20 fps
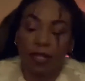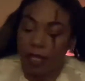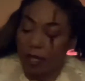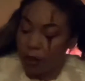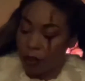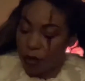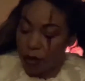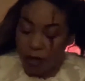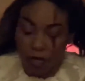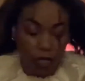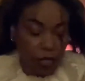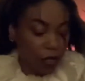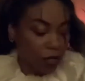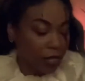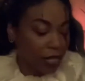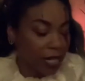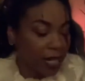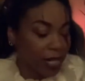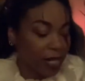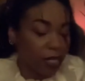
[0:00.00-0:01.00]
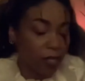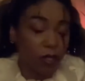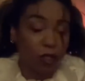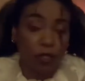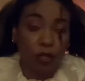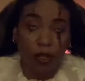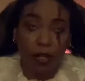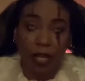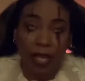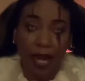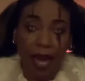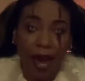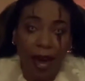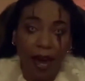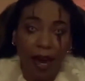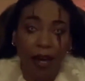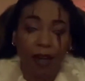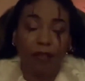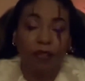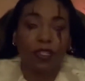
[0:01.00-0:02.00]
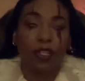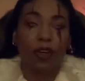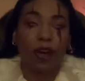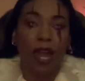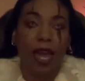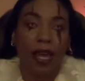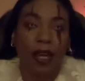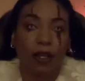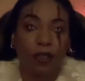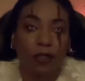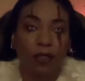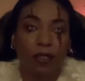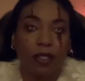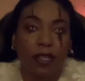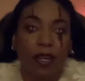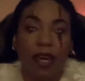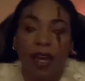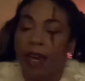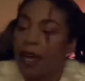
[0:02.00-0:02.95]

either your knees, your calves, your ankles,